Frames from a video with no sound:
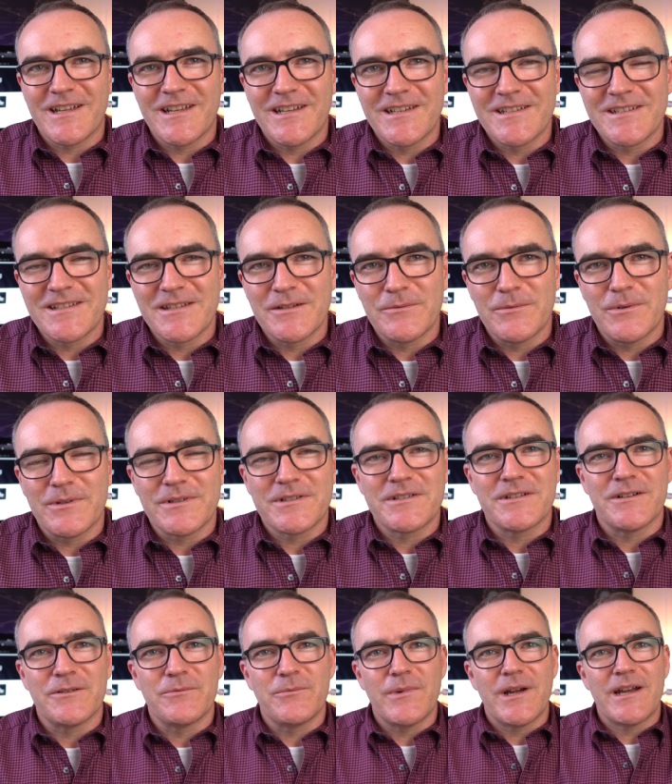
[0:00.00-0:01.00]
is the watch
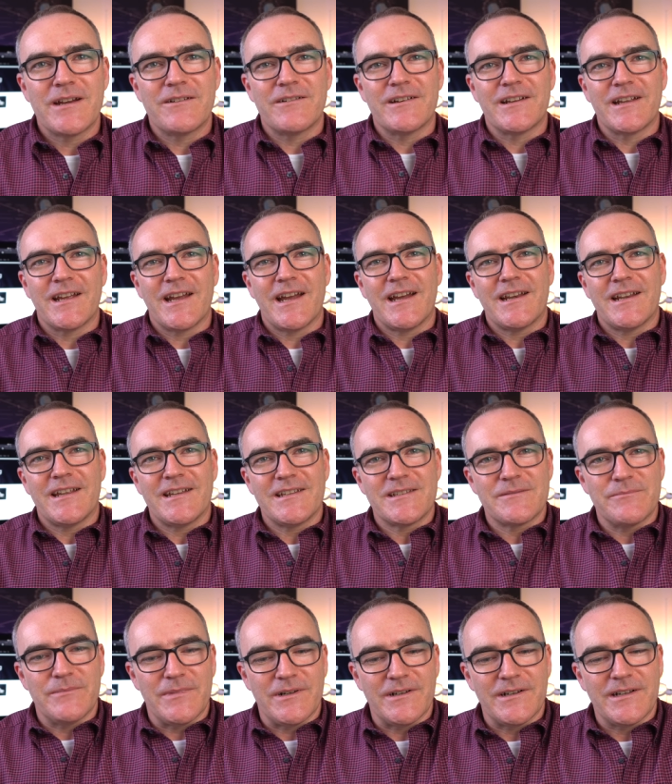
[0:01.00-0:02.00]
I'm wearing and
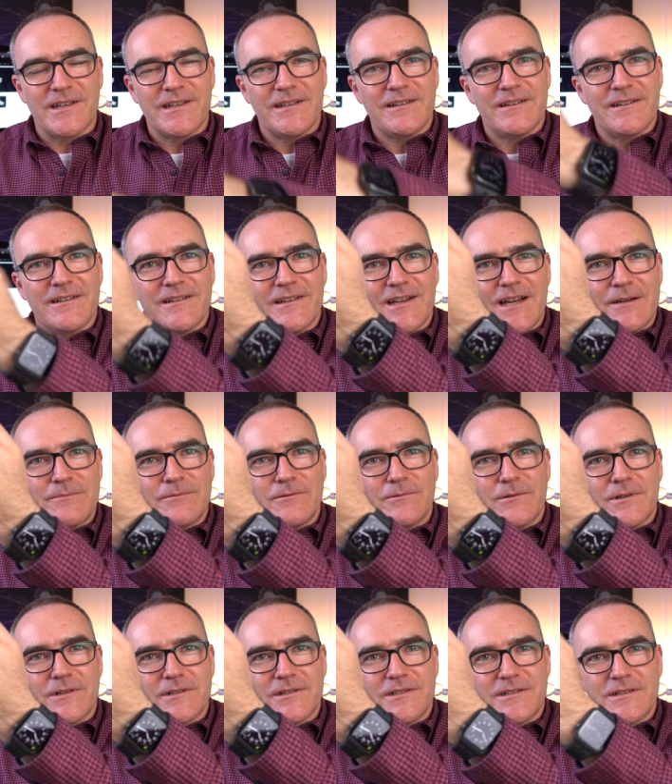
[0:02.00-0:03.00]
it's my Apple
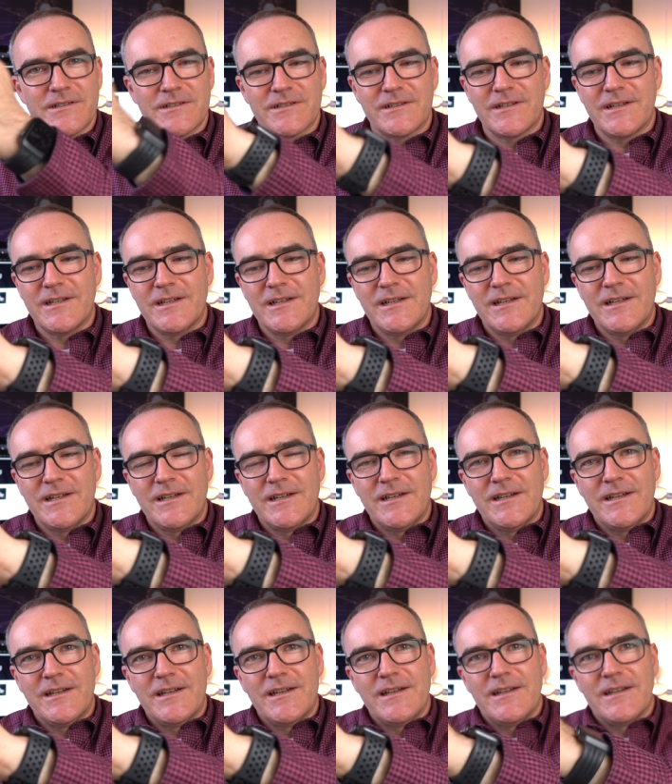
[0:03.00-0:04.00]
Watch.
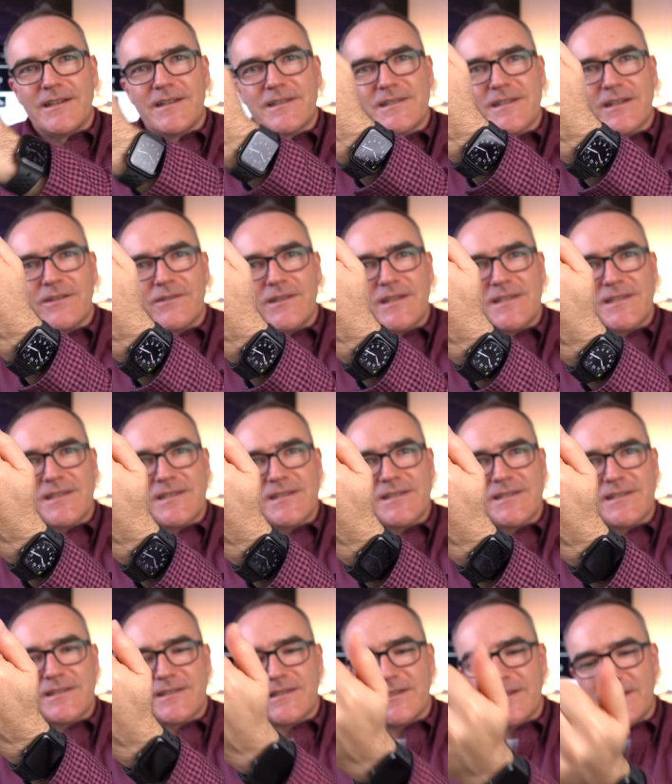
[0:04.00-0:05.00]
So this
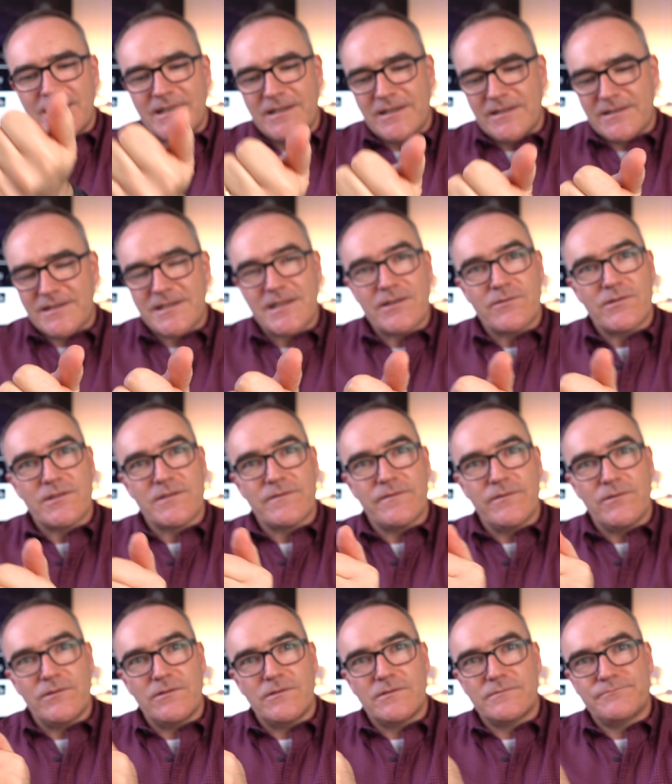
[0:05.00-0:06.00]
is the Series
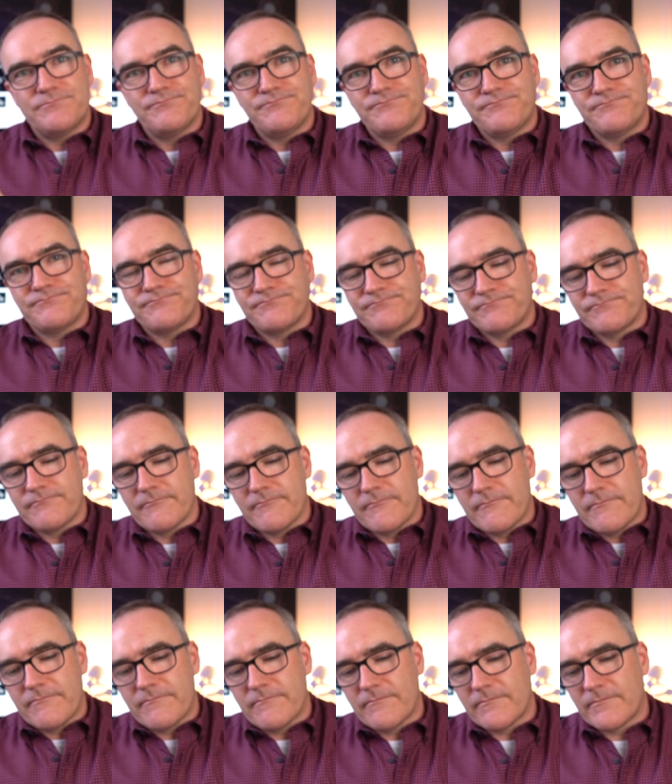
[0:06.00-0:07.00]
4.
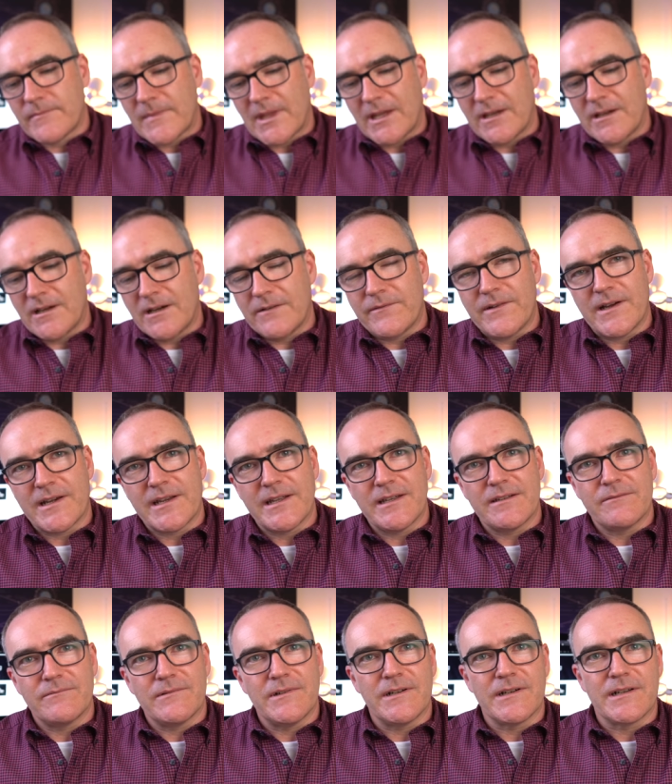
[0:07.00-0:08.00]
Uh, I've had
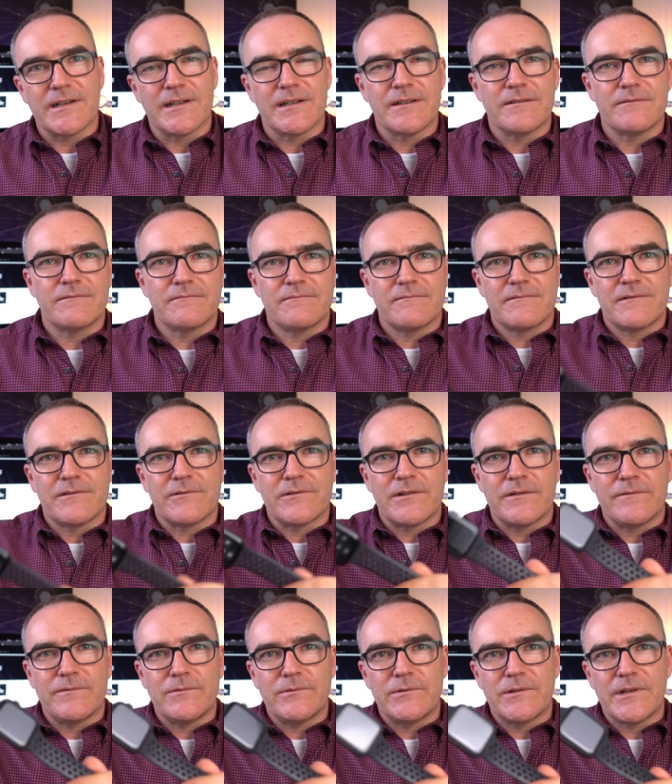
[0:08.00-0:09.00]
it, I don't know, three
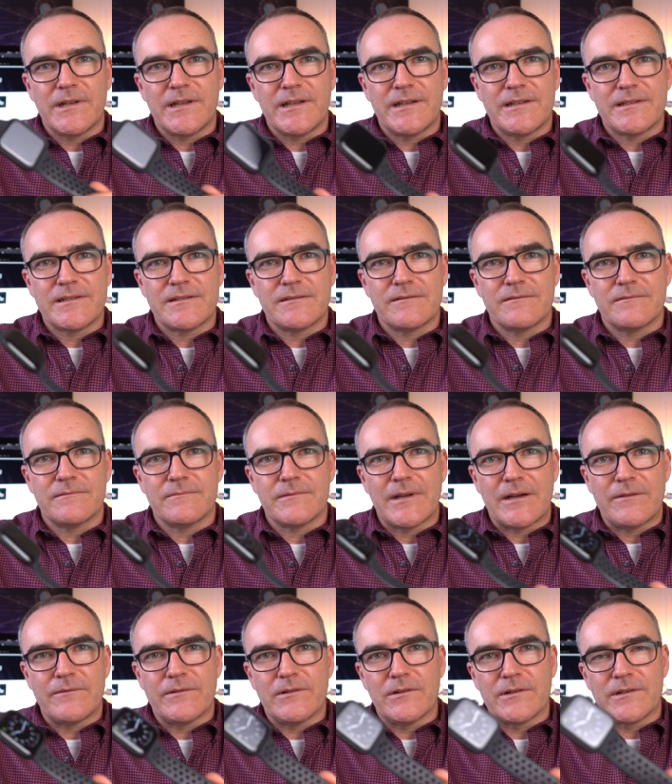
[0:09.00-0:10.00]
or four years,
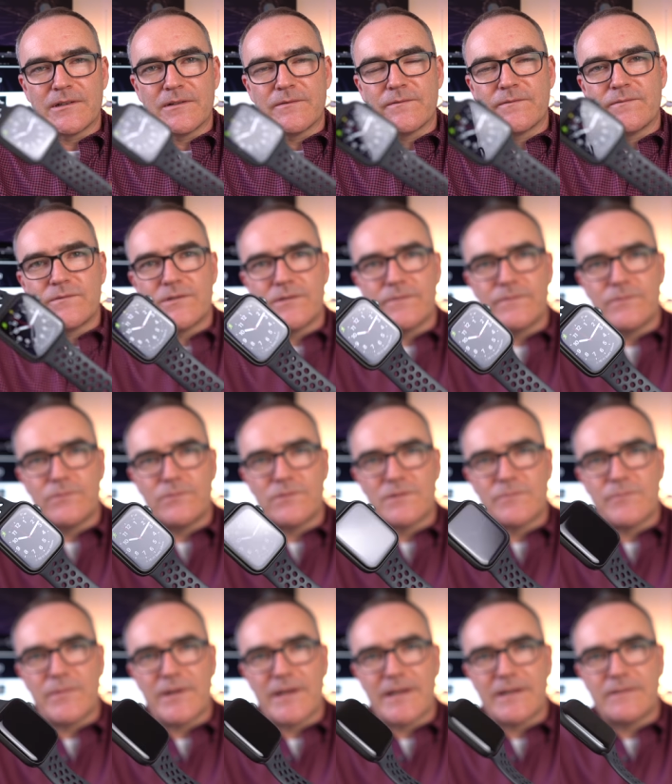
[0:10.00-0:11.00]
however long the, the
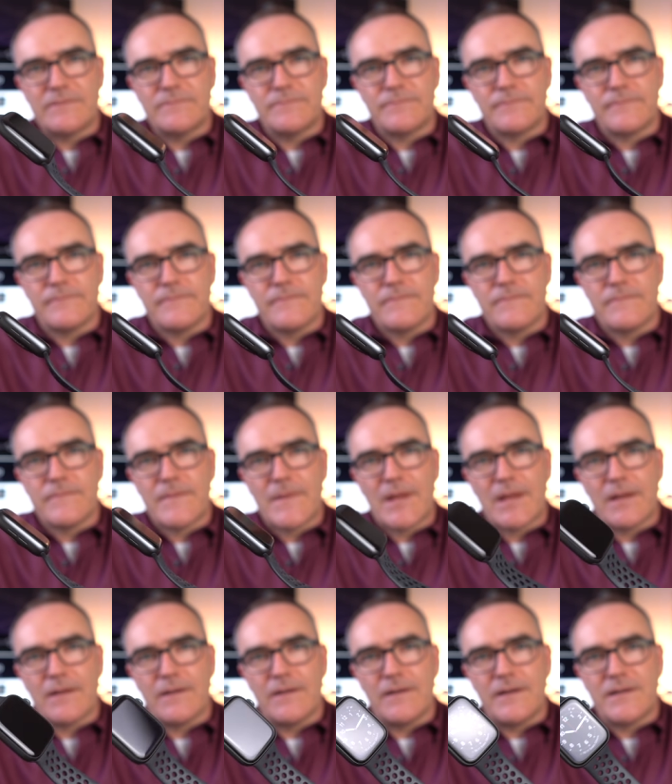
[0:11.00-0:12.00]
4's been out.
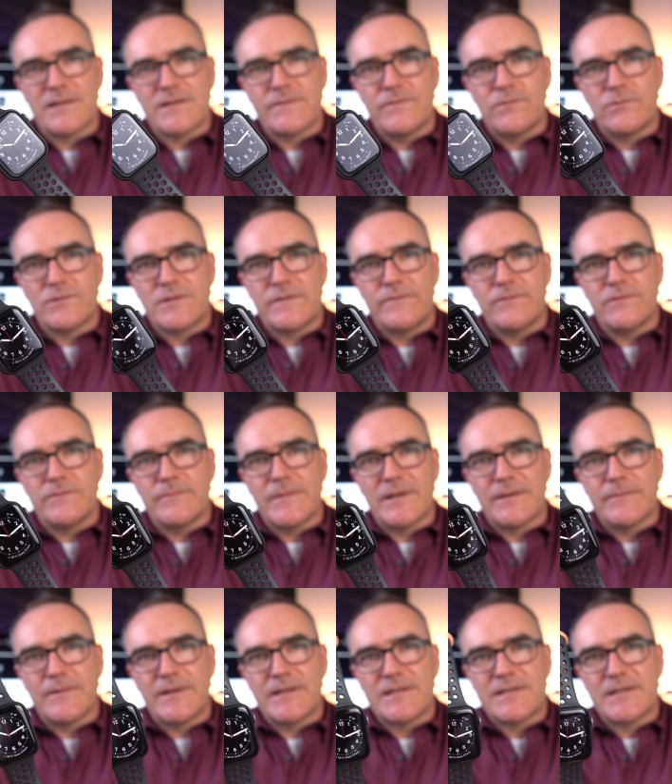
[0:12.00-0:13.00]
Uh, it's 44
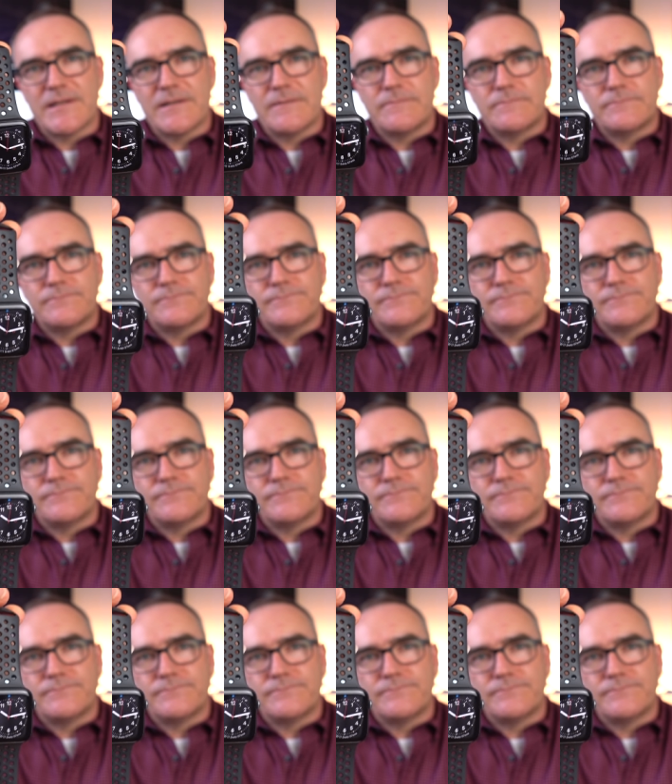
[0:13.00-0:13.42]
millimeter.